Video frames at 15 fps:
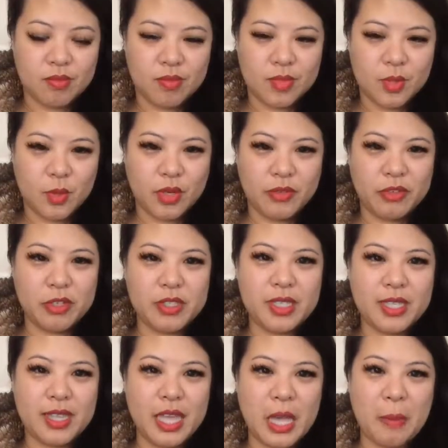Where have you
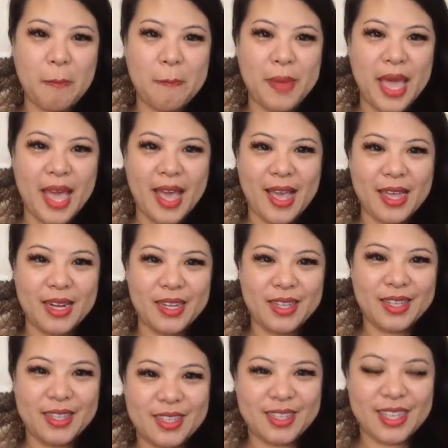seen like bad
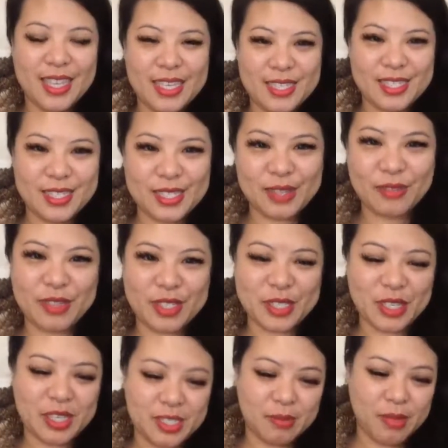cases of
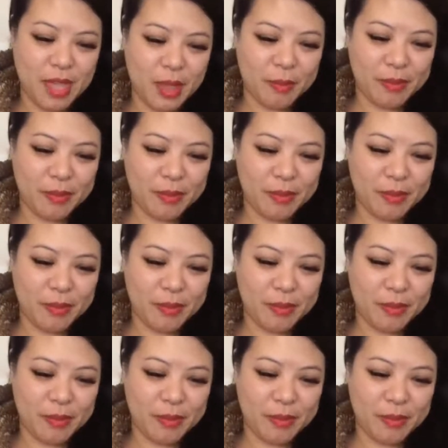exhaustMap?